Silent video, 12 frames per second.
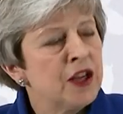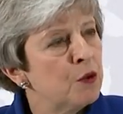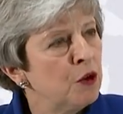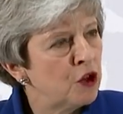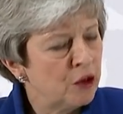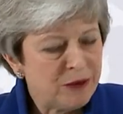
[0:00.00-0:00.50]

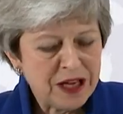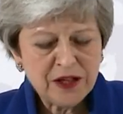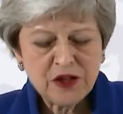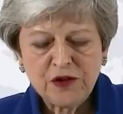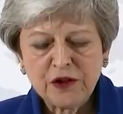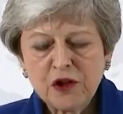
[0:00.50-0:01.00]
It will
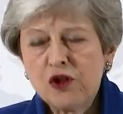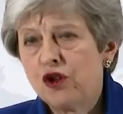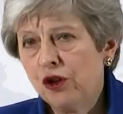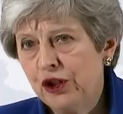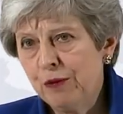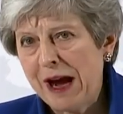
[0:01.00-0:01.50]
commit that
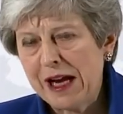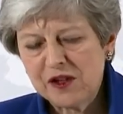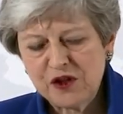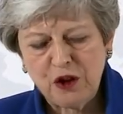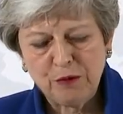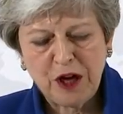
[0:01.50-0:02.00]
should the
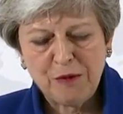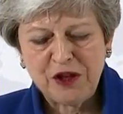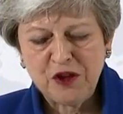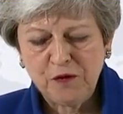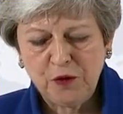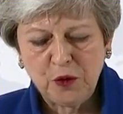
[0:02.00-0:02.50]
backstop
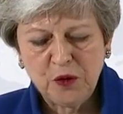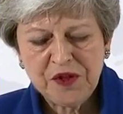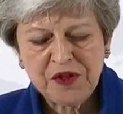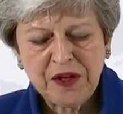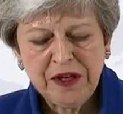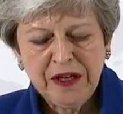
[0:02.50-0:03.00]
come into
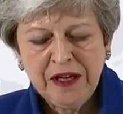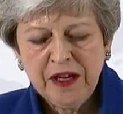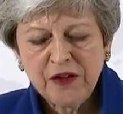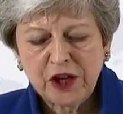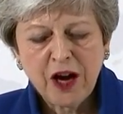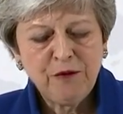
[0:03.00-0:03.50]
force,
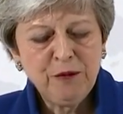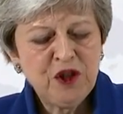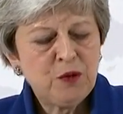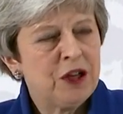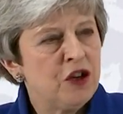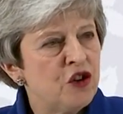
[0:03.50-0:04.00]
the
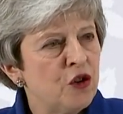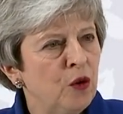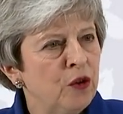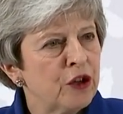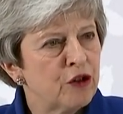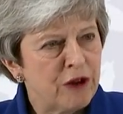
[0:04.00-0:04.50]
government will
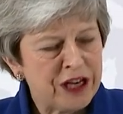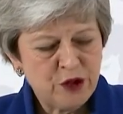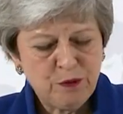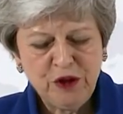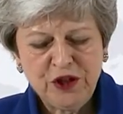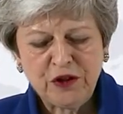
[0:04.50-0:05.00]
ensure that
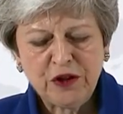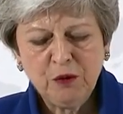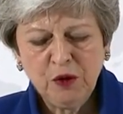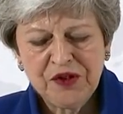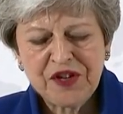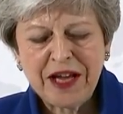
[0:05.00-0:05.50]
Great
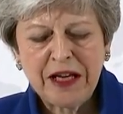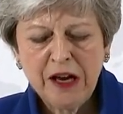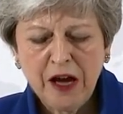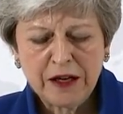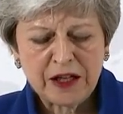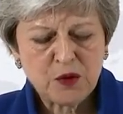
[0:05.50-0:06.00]
Britain will stay
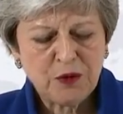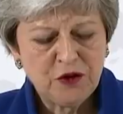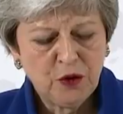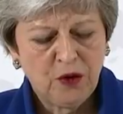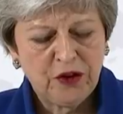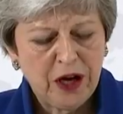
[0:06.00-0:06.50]
aligned
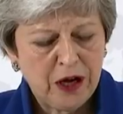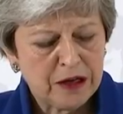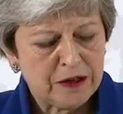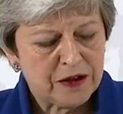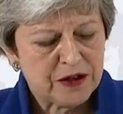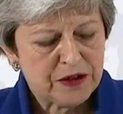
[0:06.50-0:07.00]
with Northern
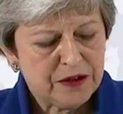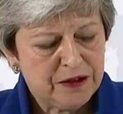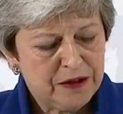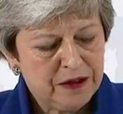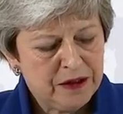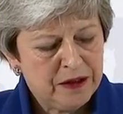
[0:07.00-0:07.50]
Ireland.
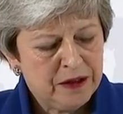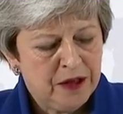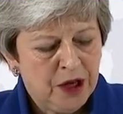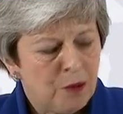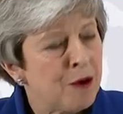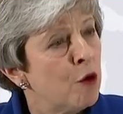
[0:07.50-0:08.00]

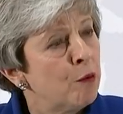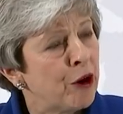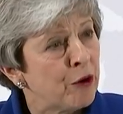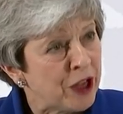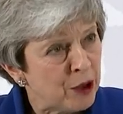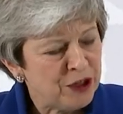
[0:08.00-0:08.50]
We will
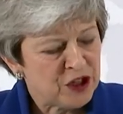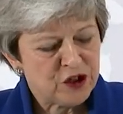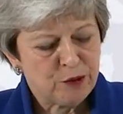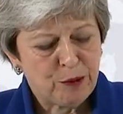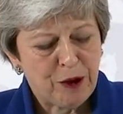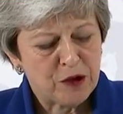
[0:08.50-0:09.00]

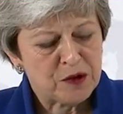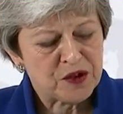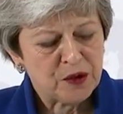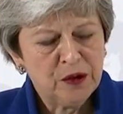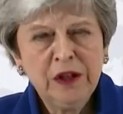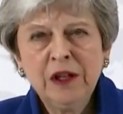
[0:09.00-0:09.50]
prohibit the
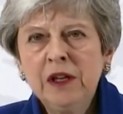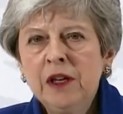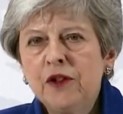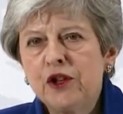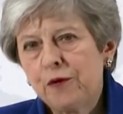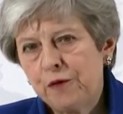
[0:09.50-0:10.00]
proposal
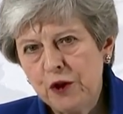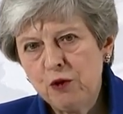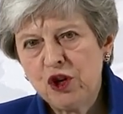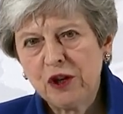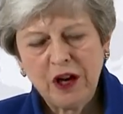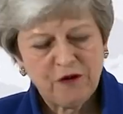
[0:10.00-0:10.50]
that a
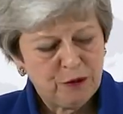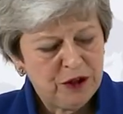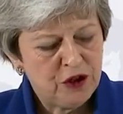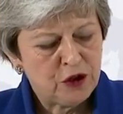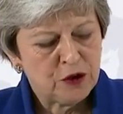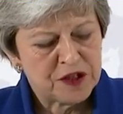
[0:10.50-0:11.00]
future
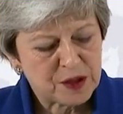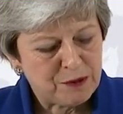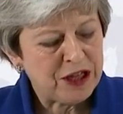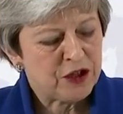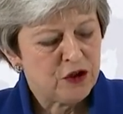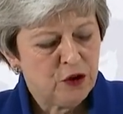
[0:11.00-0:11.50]
government could
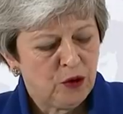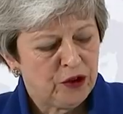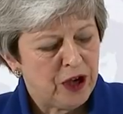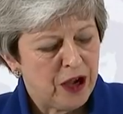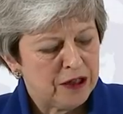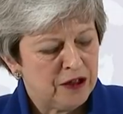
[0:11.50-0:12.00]
split
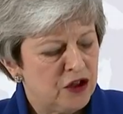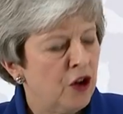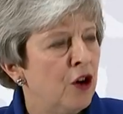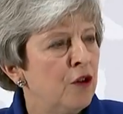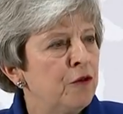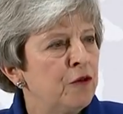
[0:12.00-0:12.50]
Northern
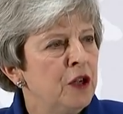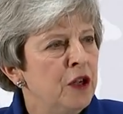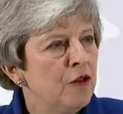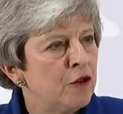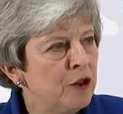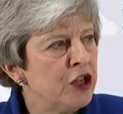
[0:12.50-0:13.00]
Ireland off
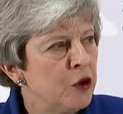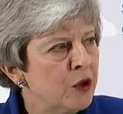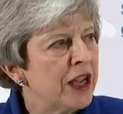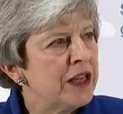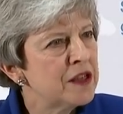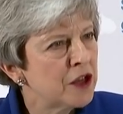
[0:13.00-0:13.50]
from the
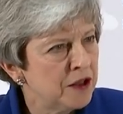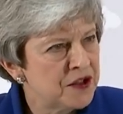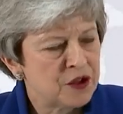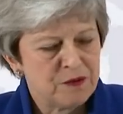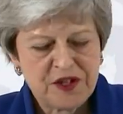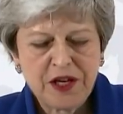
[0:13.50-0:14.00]
UK's
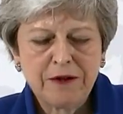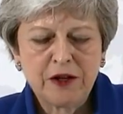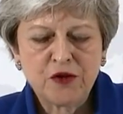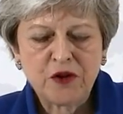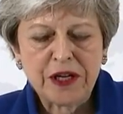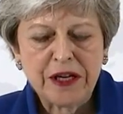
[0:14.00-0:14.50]
customs
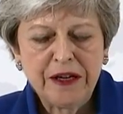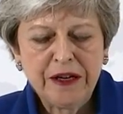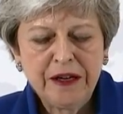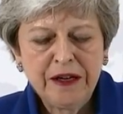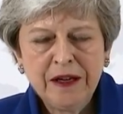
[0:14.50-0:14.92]
territory.